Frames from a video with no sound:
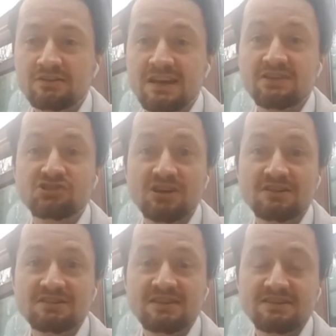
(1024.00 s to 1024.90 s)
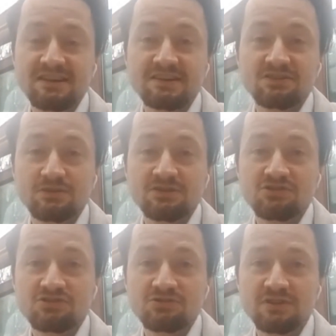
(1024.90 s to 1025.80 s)
Tashkent State Dental
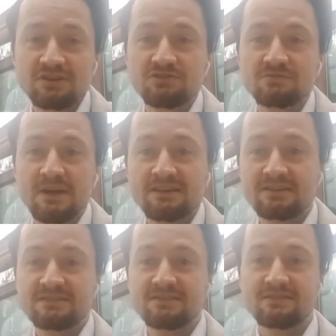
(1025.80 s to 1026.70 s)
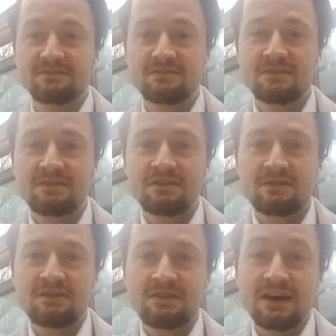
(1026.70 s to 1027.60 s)
Institute in Uzbekistan.
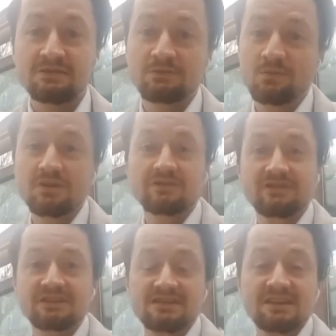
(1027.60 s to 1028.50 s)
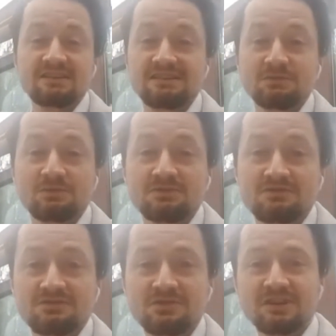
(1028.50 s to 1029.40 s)
And one of the things they did
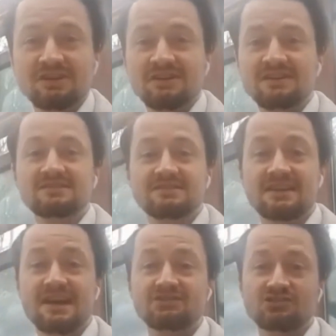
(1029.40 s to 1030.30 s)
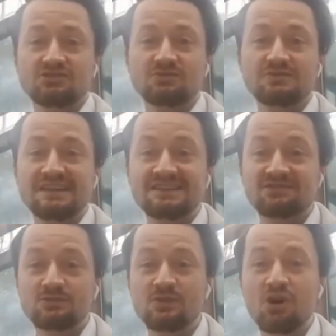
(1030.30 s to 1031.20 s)
was doing an international
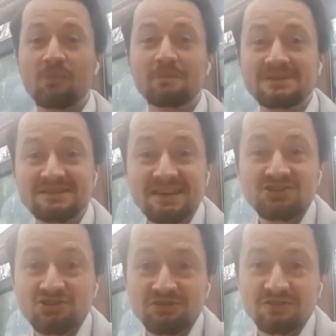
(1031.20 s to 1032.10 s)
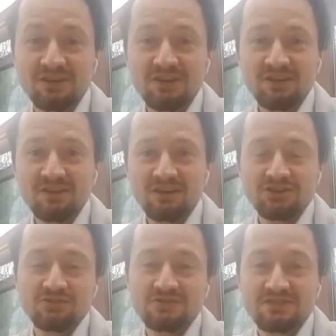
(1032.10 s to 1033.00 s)
dental competition
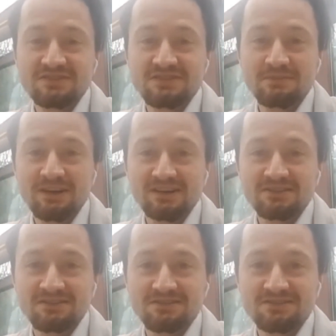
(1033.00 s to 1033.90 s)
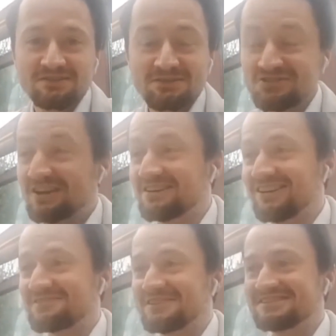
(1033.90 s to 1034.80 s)
using the simulators, which
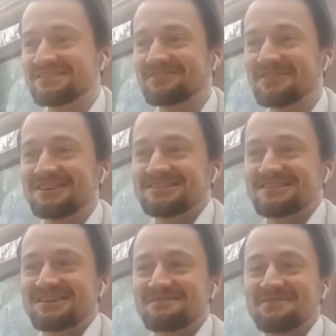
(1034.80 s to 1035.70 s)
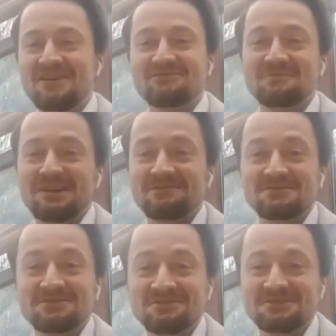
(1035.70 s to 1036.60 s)
I mean is the first time we've ever been able
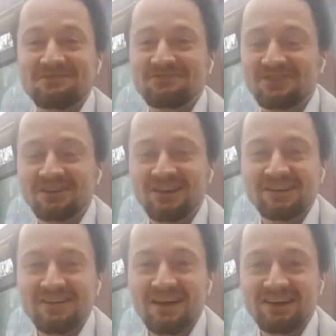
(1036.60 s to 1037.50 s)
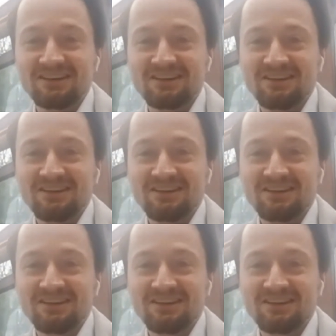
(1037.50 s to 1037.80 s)
to do something like that.